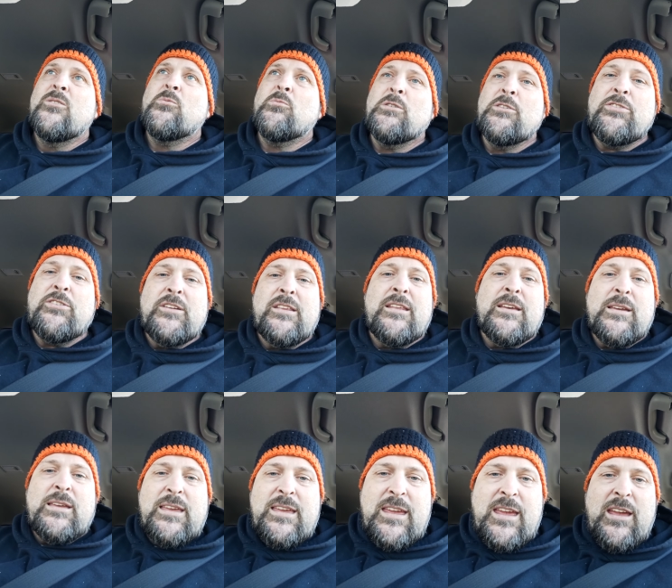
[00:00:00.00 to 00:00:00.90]
within a
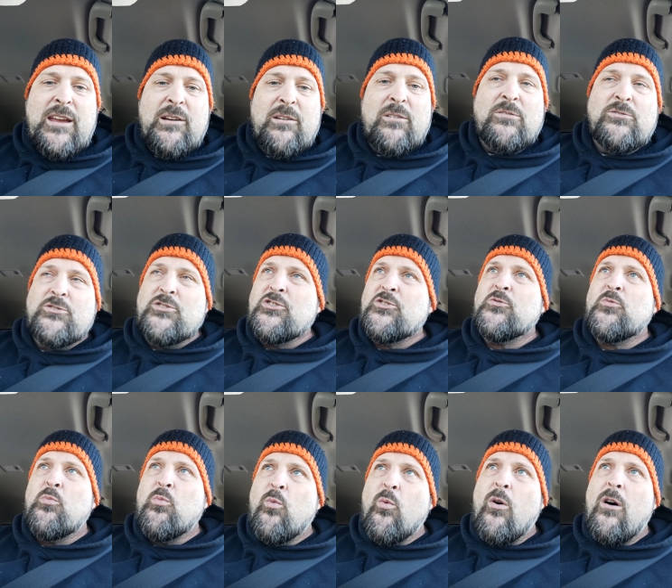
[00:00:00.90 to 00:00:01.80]
year,
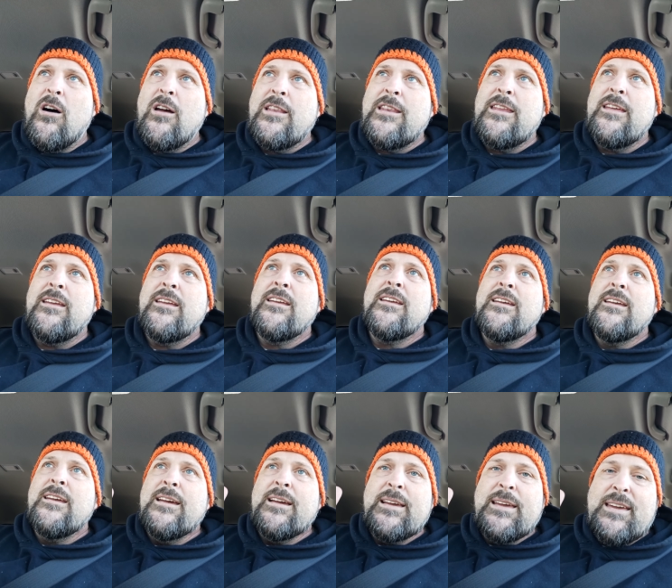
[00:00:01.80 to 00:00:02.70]
just one
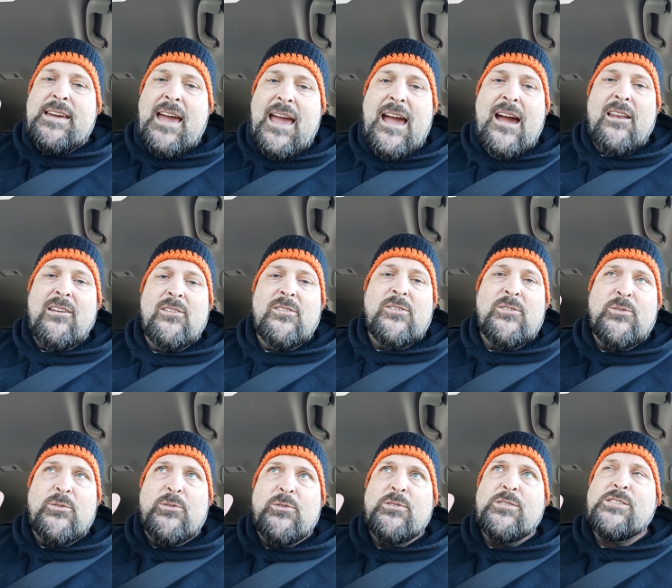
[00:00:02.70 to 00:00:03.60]

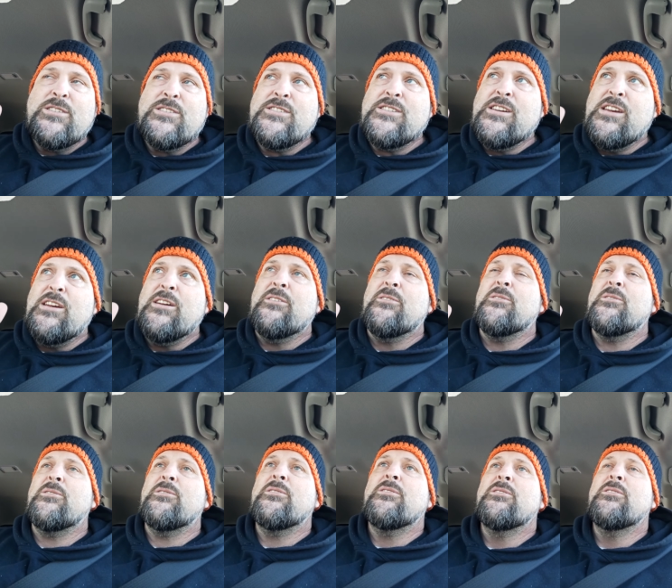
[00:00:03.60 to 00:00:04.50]
calendar
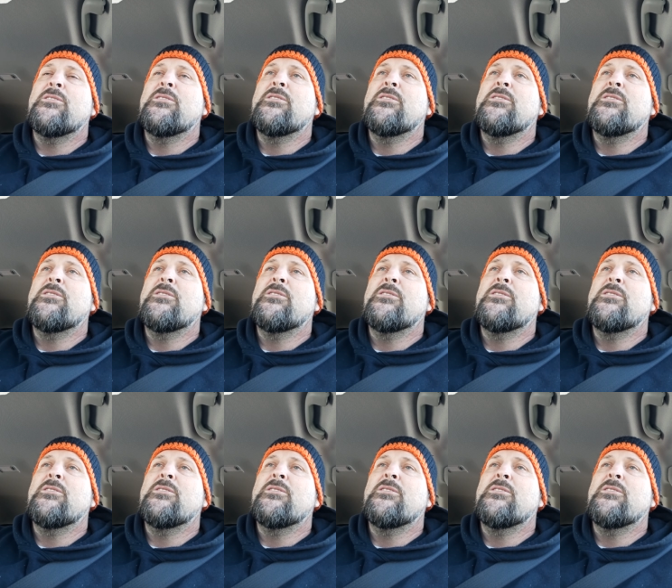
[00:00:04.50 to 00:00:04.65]
year